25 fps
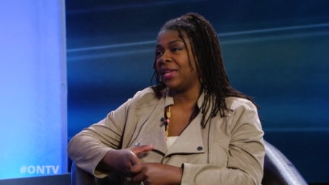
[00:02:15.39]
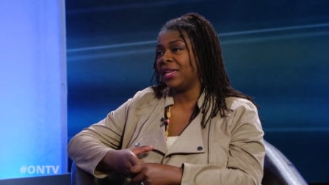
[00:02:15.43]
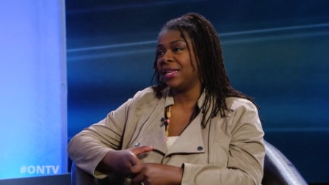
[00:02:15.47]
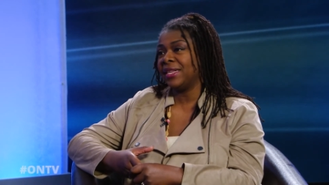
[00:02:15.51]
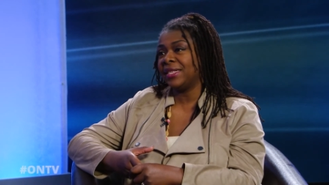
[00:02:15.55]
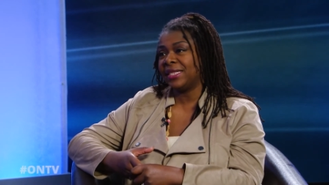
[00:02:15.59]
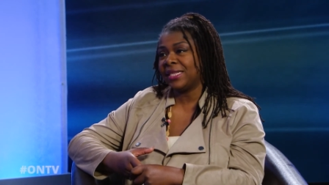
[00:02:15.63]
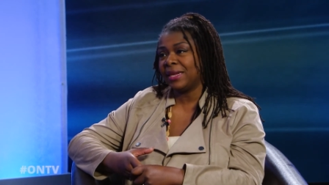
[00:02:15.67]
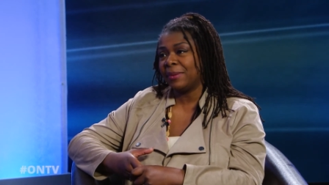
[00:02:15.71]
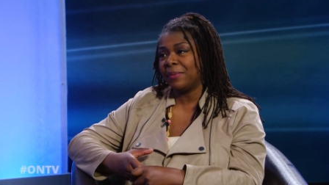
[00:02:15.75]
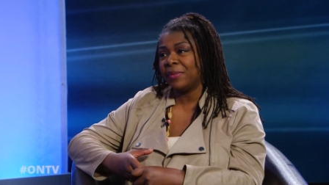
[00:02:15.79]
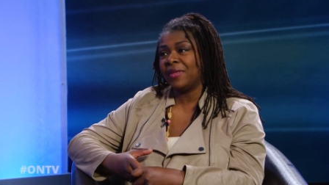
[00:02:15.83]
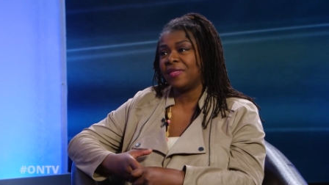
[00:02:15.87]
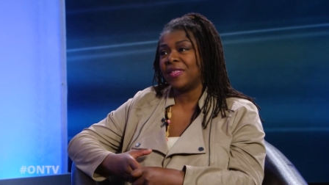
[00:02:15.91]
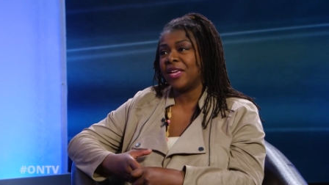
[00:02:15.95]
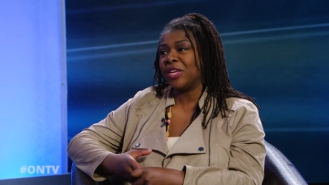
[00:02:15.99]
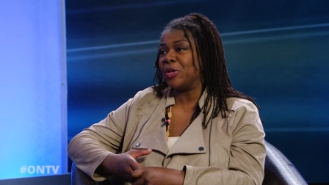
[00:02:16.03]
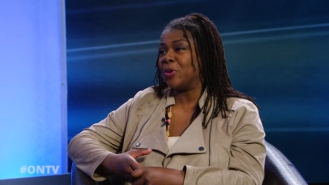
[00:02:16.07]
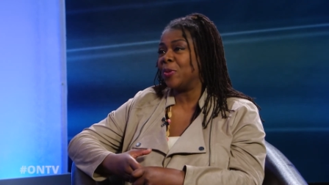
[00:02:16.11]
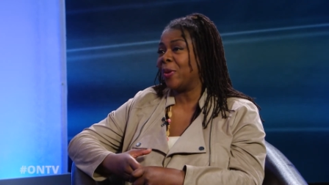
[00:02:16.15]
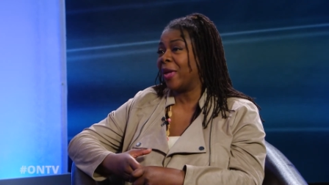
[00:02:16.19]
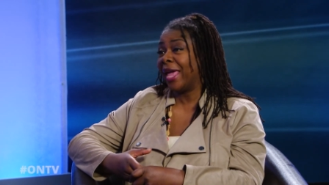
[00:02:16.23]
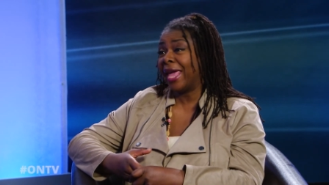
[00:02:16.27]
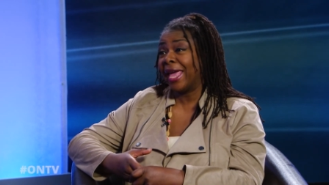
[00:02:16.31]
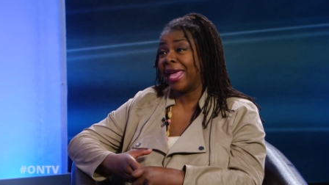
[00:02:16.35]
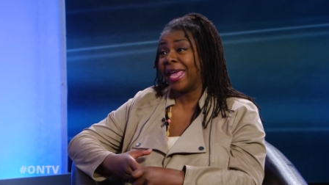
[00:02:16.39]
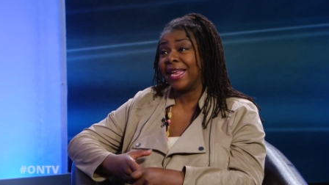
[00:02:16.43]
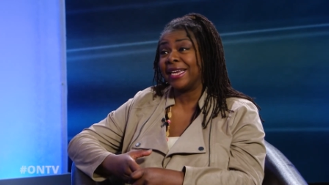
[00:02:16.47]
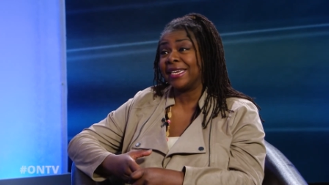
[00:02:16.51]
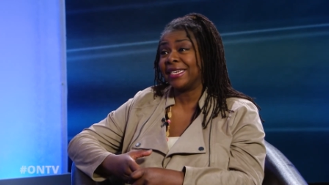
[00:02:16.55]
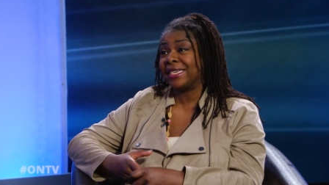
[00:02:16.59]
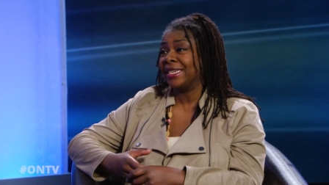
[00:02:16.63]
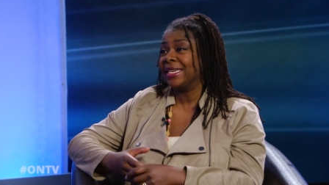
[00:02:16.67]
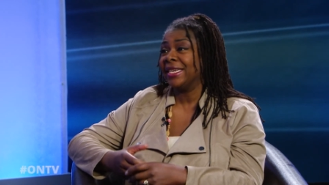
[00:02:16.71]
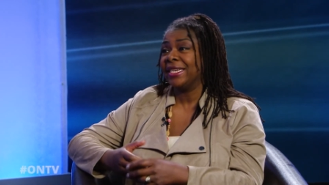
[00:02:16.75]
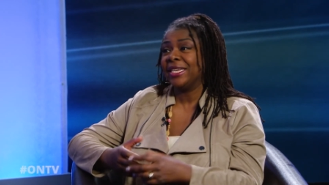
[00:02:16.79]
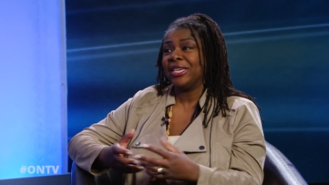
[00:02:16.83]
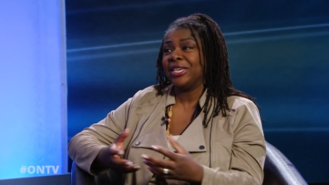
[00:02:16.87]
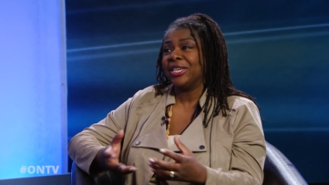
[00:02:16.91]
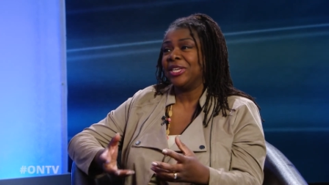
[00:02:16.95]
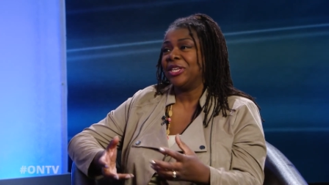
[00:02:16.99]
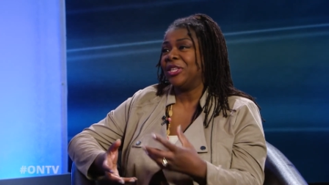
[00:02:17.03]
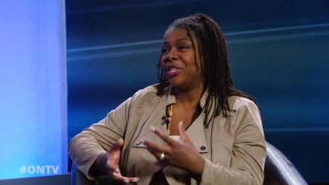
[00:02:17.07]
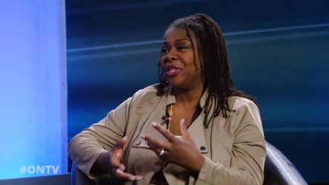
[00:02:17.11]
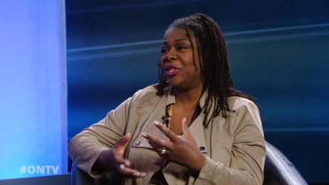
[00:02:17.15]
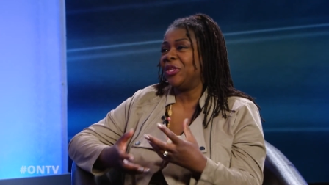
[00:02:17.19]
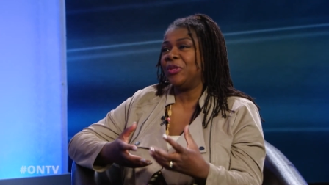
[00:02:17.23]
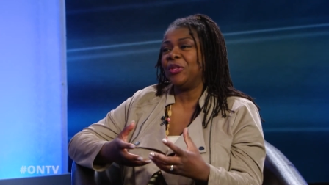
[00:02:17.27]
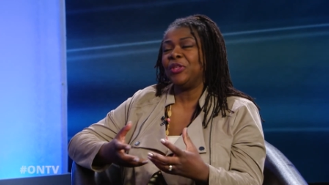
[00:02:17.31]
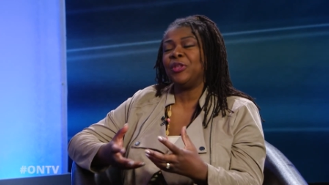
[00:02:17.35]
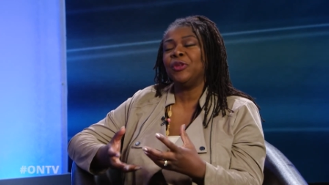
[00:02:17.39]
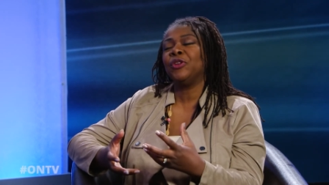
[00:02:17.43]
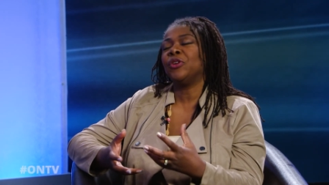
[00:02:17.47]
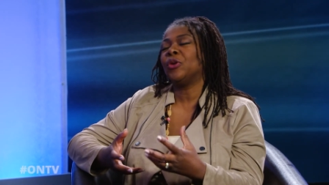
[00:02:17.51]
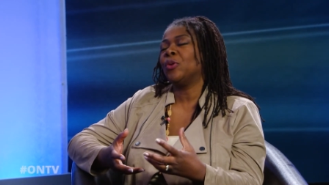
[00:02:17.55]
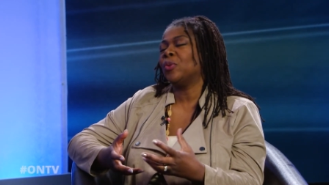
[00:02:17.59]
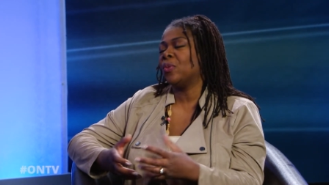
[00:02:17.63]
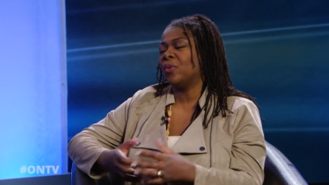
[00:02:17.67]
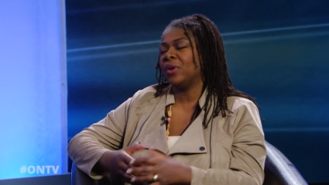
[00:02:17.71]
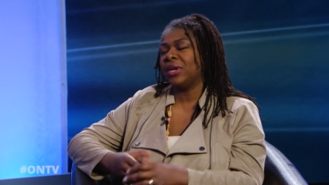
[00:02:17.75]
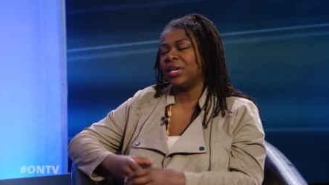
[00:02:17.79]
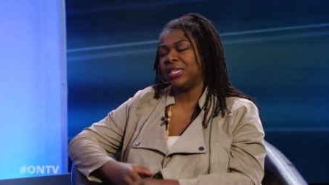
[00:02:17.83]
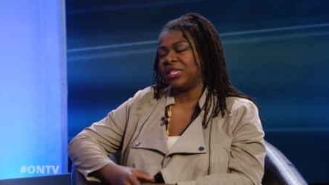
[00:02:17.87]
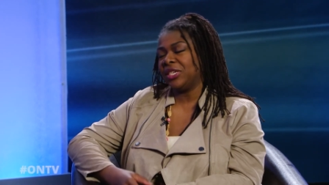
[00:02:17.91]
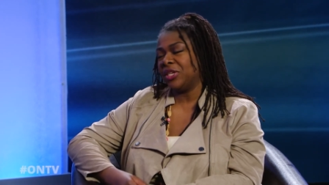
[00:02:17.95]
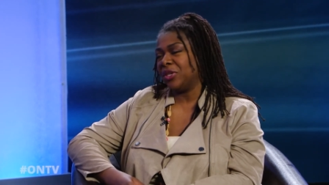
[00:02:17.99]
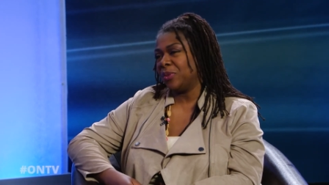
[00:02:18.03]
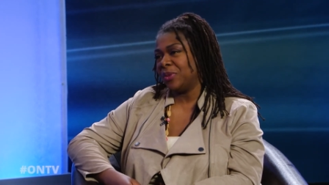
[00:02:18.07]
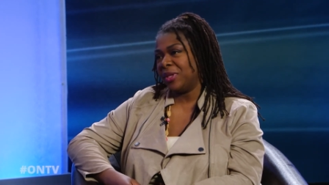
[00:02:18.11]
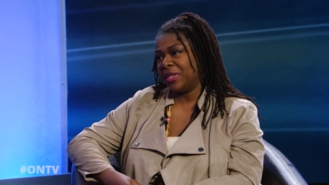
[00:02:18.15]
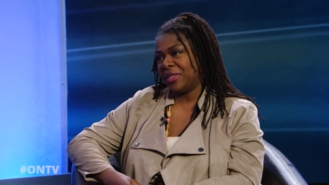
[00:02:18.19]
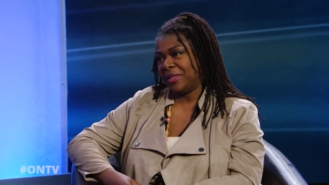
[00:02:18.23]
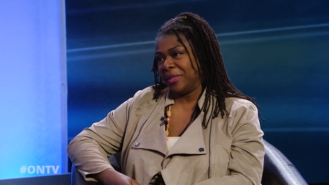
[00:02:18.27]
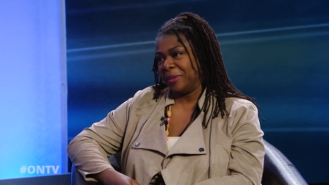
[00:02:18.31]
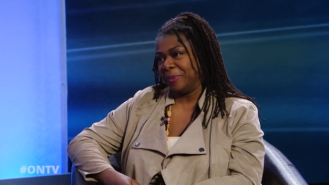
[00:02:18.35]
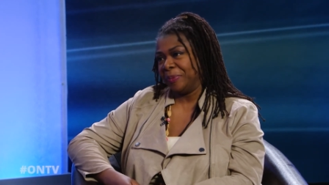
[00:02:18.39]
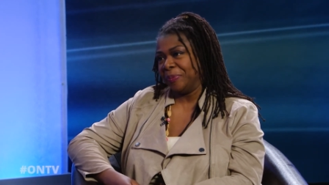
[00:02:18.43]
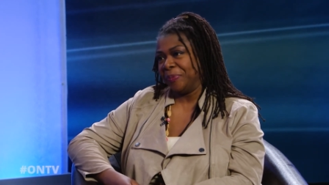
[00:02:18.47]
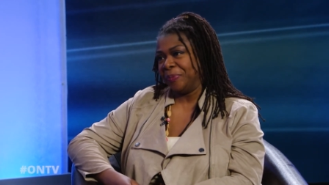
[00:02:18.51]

is something that you can't, you don't want to deal with.